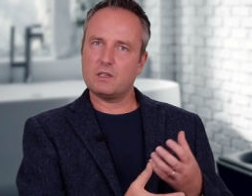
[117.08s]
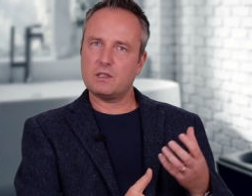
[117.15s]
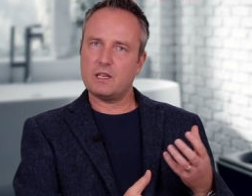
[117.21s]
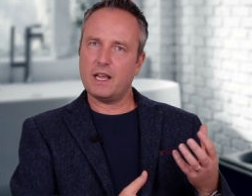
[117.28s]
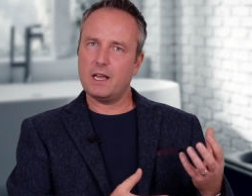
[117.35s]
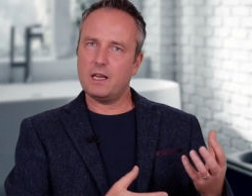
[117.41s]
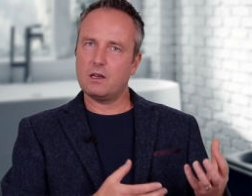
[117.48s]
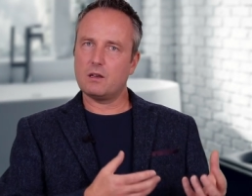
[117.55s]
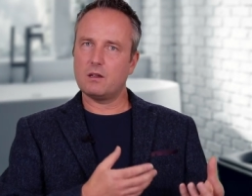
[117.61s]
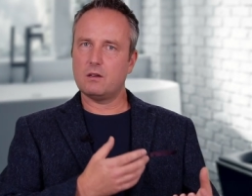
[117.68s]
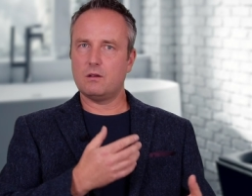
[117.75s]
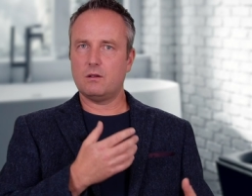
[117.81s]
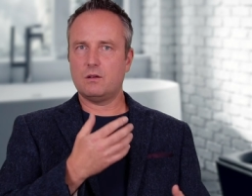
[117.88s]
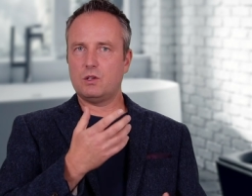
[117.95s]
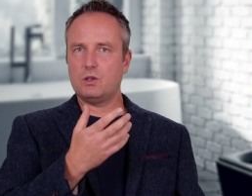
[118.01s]
take
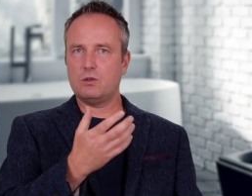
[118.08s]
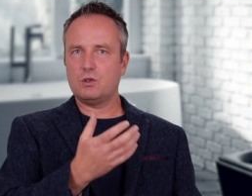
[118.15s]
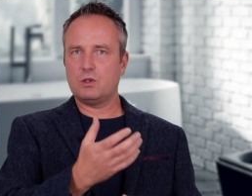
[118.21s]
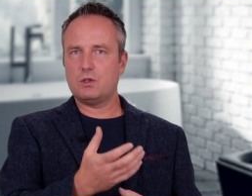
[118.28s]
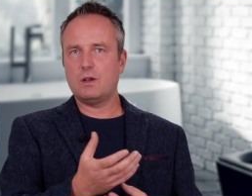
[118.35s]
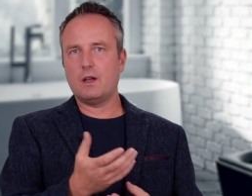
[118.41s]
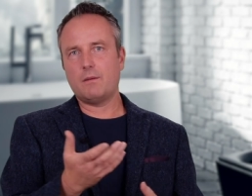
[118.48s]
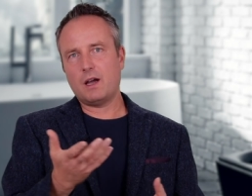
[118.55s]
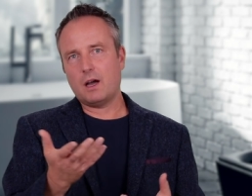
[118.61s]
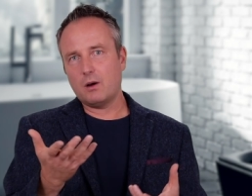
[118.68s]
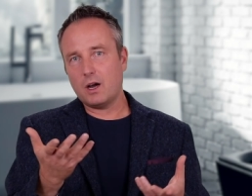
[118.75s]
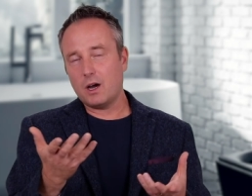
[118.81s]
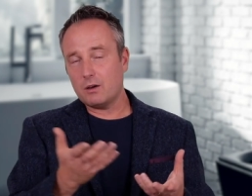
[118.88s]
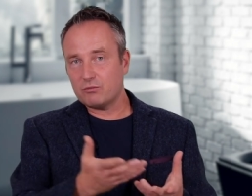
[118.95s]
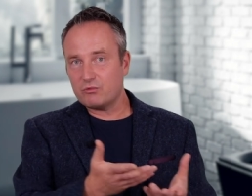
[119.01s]
to, uh, I
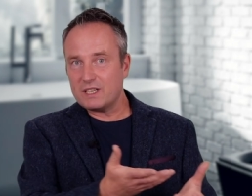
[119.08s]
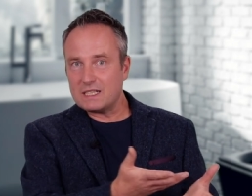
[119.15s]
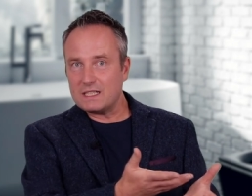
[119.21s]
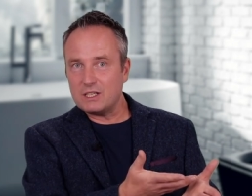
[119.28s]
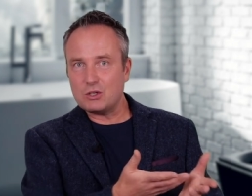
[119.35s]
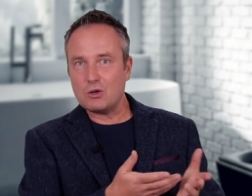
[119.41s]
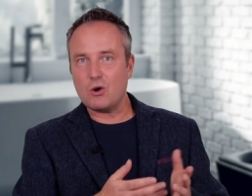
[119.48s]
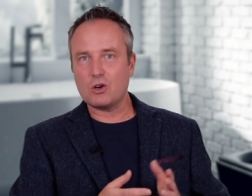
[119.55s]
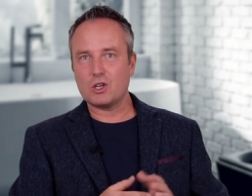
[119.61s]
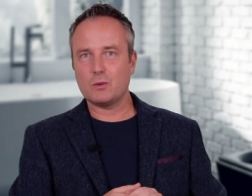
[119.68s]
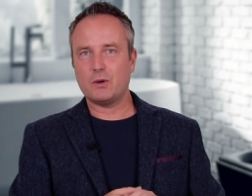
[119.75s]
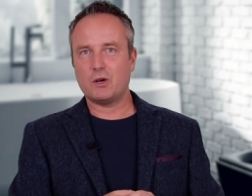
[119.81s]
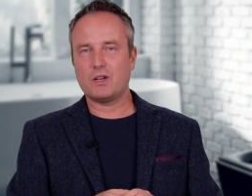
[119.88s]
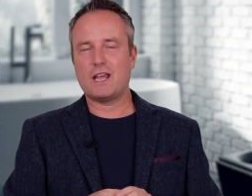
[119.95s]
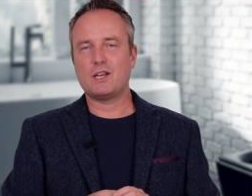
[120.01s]
uh, recently talked
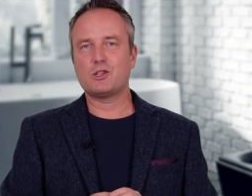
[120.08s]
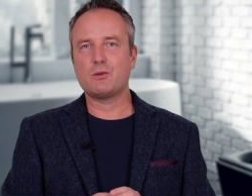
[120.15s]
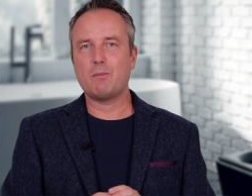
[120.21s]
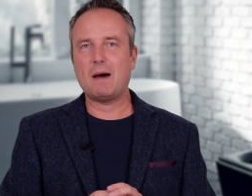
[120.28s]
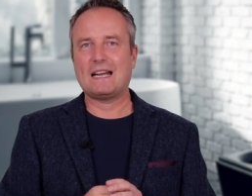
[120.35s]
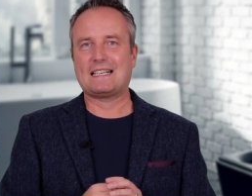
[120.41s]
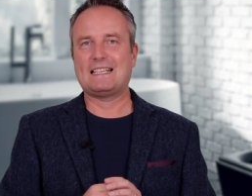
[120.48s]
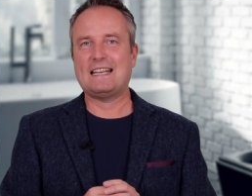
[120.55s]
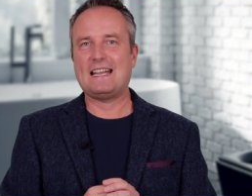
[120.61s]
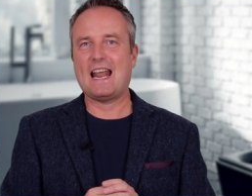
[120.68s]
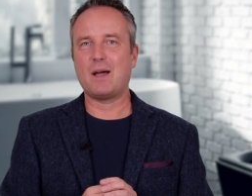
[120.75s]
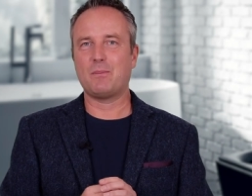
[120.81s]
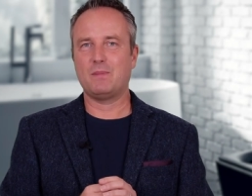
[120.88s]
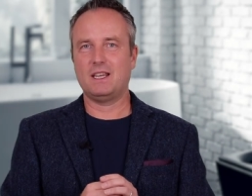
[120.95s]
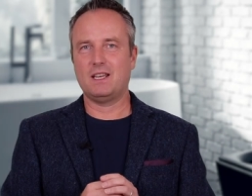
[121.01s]
about a smart
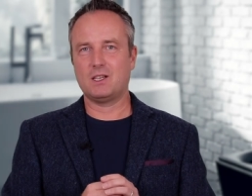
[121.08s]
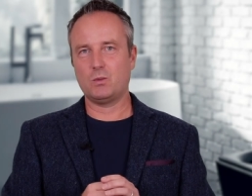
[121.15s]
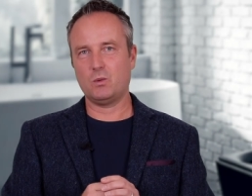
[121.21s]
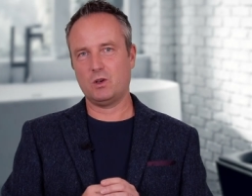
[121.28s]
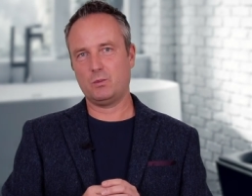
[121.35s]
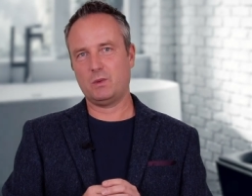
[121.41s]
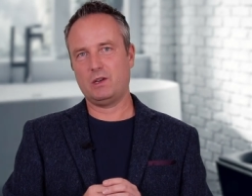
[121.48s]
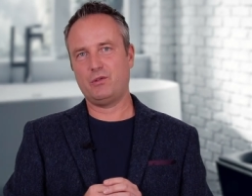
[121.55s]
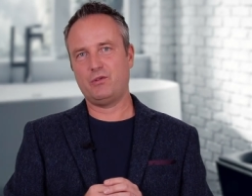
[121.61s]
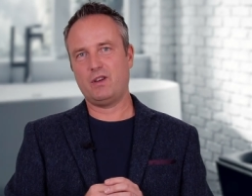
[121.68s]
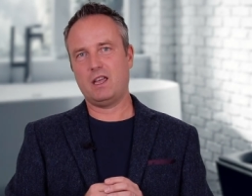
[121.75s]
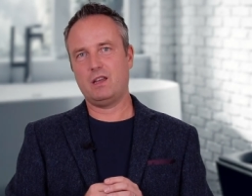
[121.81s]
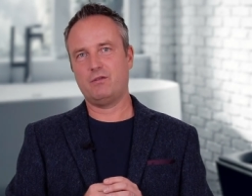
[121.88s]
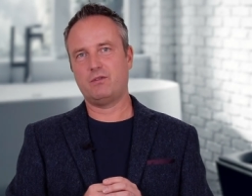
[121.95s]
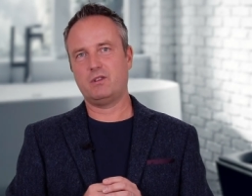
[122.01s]
nappy as one of my
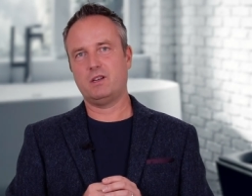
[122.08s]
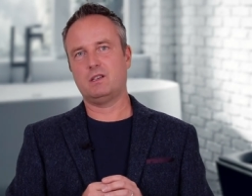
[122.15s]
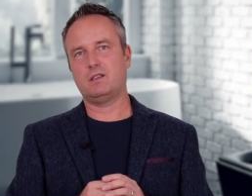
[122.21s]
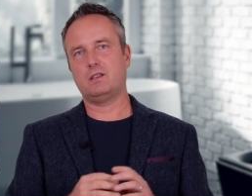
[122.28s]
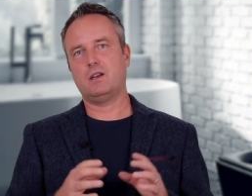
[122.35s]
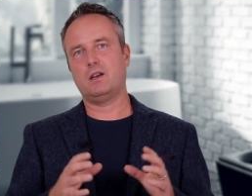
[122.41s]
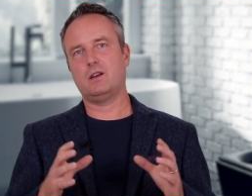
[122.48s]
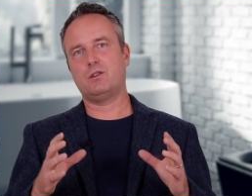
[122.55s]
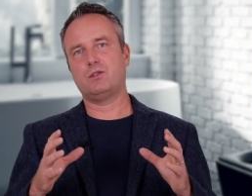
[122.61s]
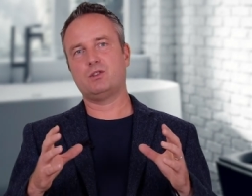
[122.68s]
favorite uh,